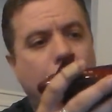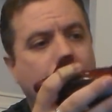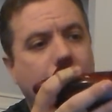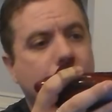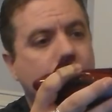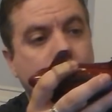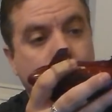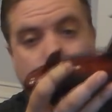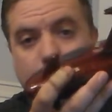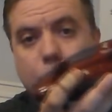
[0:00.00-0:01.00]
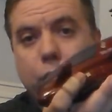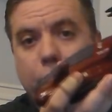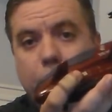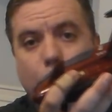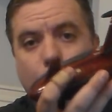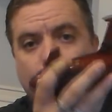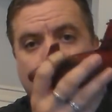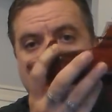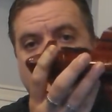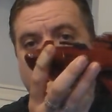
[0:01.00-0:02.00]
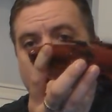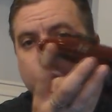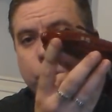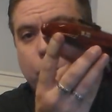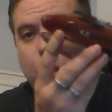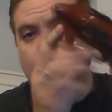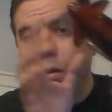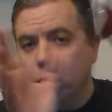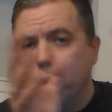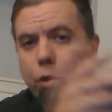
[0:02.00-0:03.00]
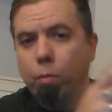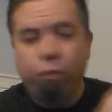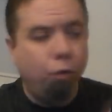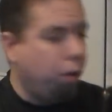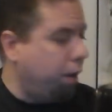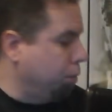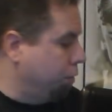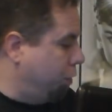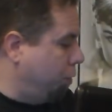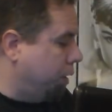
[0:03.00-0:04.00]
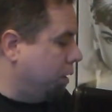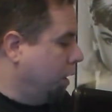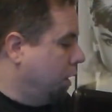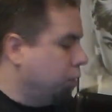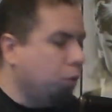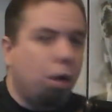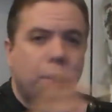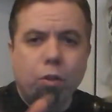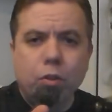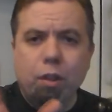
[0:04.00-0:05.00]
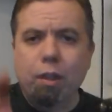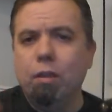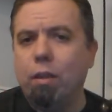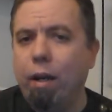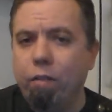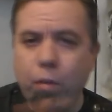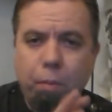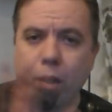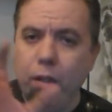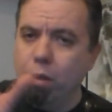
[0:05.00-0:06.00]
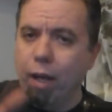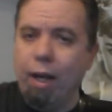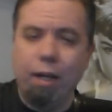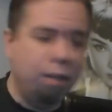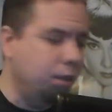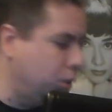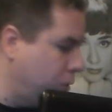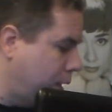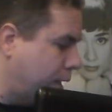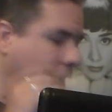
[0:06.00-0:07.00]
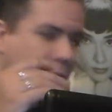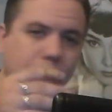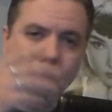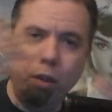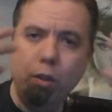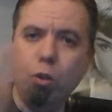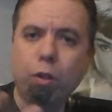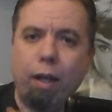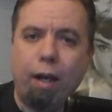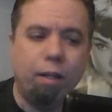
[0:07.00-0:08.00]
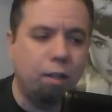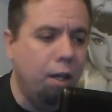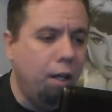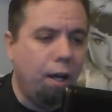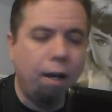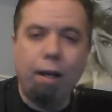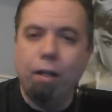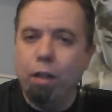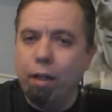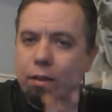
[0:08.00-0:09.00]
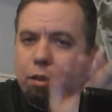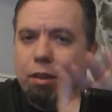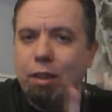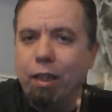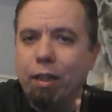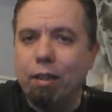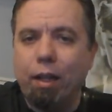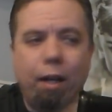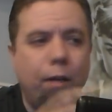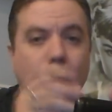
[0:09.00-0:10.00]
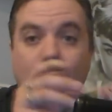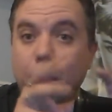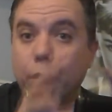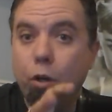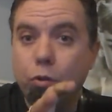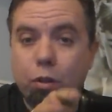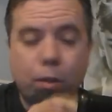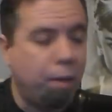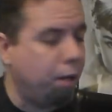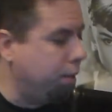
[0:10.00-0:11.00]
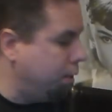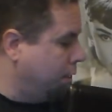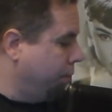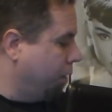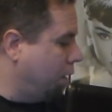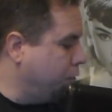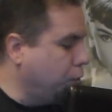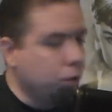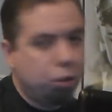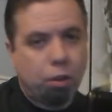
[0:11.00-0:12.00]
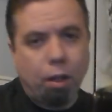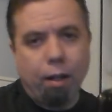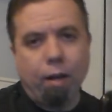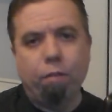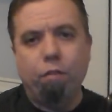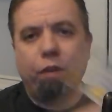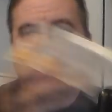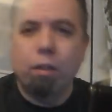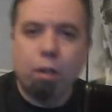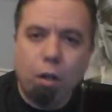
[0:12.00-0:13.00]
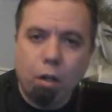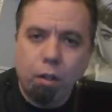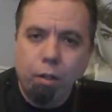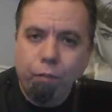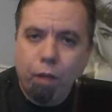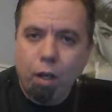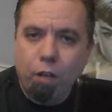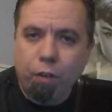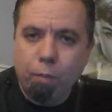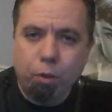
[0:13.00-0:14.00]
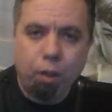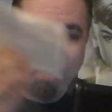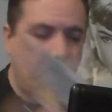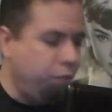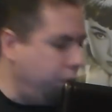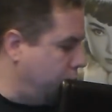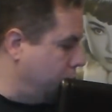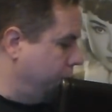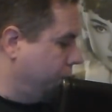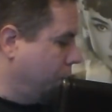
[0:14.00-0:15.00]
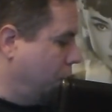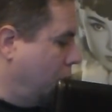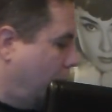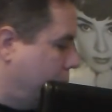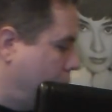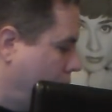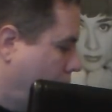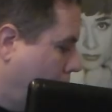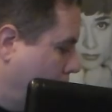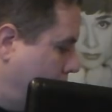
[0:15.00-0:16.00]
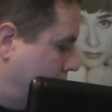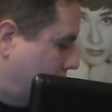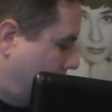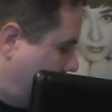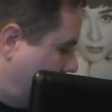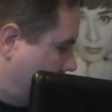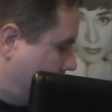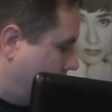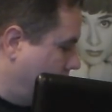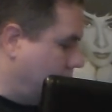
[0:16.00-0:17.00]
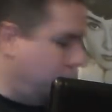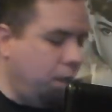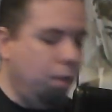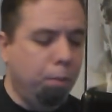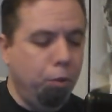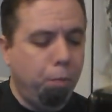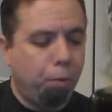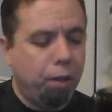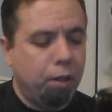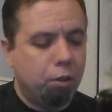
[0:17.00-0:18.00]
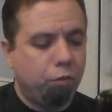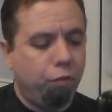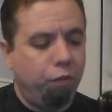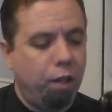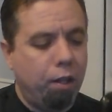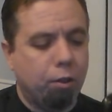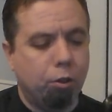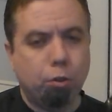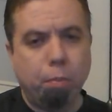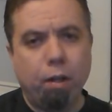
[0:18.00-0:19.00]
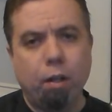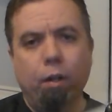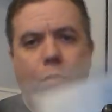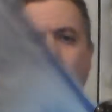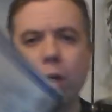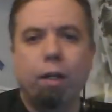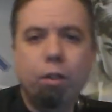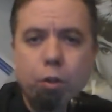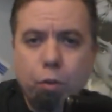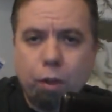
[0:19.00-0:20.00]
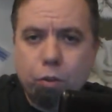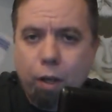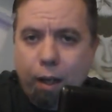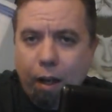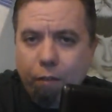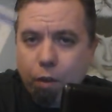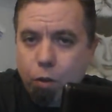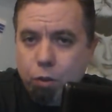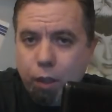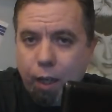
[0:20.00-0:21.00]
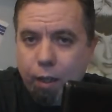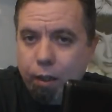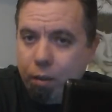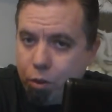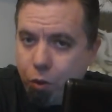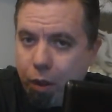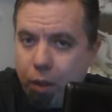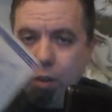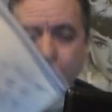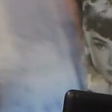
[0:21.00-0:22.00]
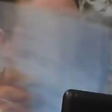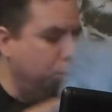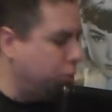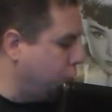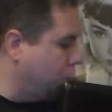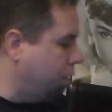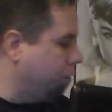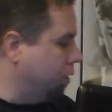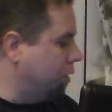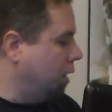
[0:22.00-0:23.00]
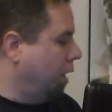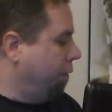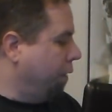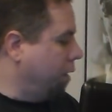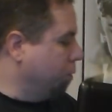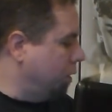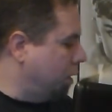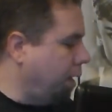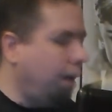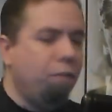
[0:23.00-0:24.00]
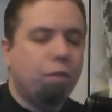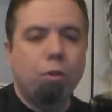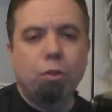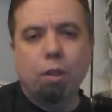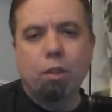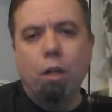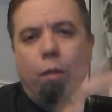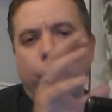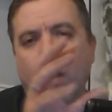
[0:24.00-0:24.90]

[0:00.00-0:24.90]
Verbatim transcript: and make sure that I know what all the parts are, you know, before I review it. So all those things have to be handy so that I can actually look at it and see it and make notes about it. And of course I'll have the file card if I'm looking at a figure. I don't always have the blueprints for vehicles, but when I do, I try to have those handy so I can use those for reference. And the reason I have those is